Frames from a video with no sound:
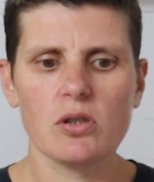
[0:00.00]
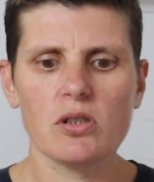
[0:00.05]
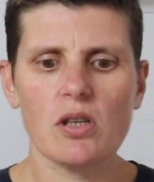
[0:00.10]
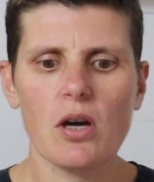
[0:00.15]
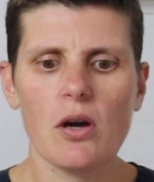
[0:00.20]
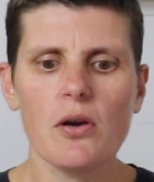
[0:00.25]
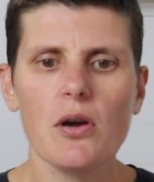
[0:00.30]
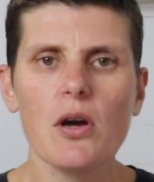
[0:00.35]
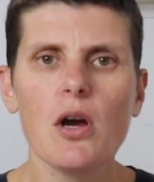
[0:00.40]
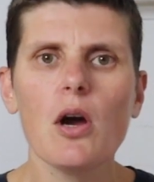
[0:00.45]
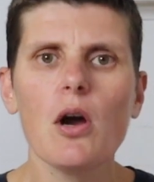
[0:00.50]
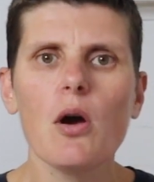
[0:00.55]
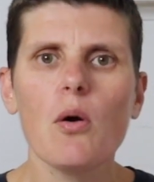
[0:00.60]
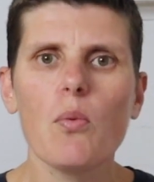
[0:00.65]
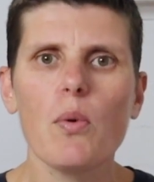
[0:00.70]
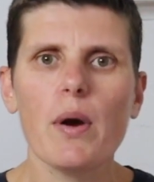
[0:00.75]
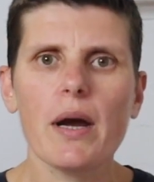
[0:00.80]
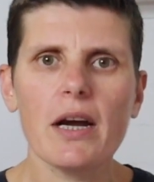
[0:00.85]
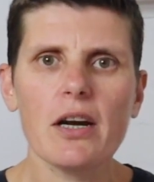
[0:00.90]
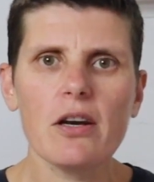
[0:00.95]
So
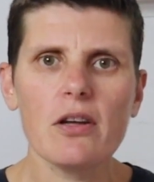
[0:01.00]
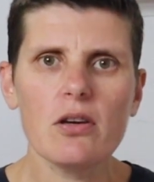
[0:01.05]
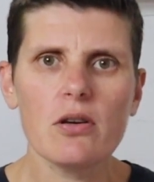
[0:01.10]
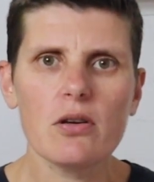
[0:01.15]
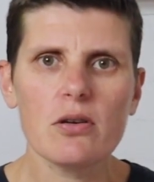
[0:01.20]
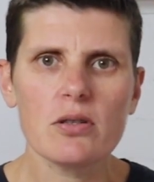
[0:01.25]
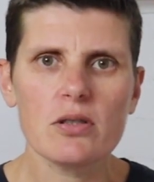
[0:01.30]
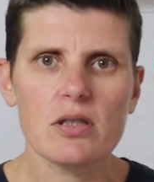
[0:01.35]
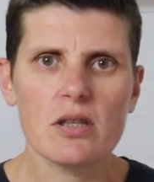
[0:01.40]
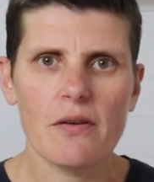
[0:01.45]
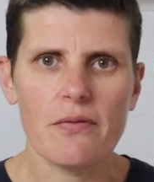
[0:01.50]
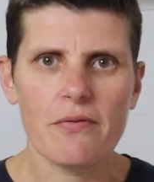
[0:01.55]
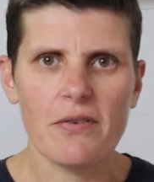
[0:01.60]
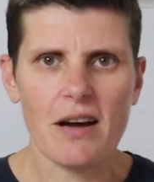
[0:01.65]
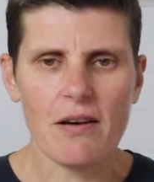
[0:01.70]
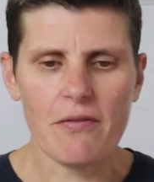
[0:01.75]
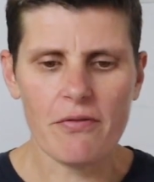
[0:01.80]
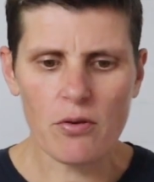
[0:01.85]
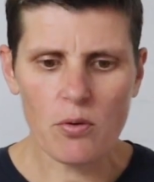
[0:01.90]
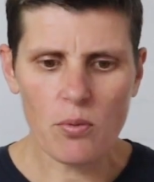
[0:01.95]
we're going to use the
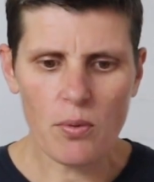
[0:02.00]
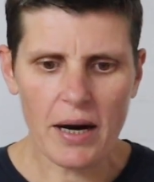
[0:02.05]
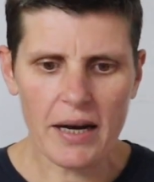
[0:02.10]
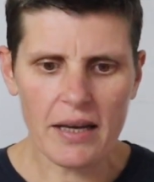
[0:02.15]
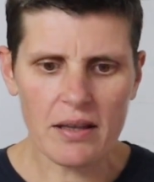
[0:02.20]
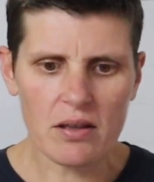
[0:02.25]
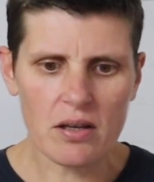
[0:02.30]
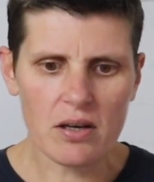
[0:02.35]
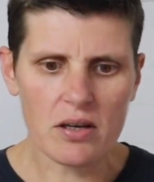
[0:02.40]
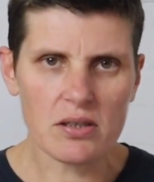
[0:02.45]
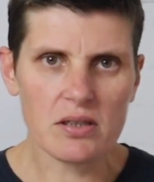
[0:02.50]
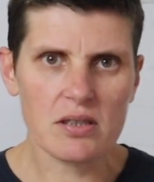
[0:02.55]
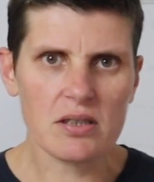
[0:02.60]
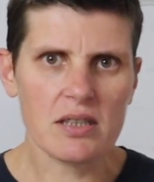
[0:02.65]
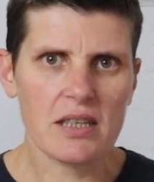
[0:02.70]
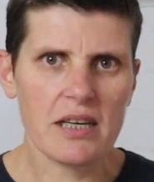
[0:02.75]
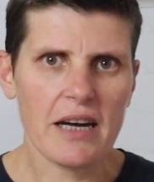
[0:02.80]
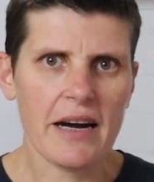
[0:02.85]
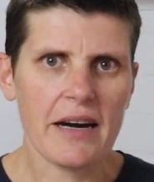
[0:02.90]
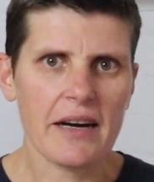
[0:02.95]
Fat for Weight
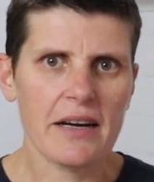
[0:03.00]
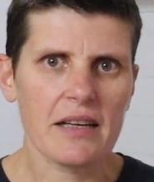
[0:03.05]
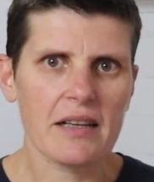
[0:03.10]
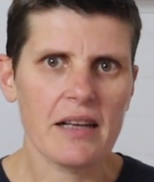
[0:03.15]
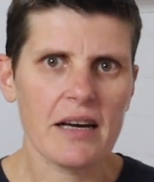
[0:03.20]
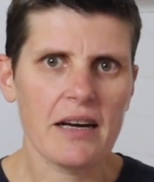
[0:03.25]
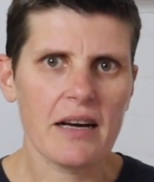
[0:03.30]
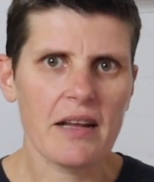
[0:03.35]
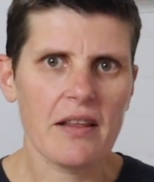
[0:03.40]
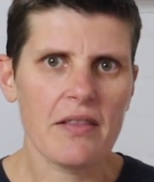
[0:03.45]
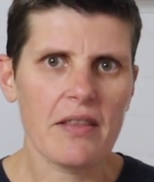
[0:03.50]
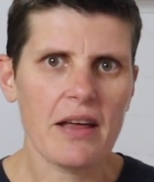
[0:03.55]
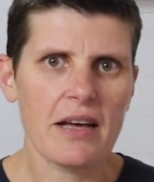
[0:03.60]
Loss calculator.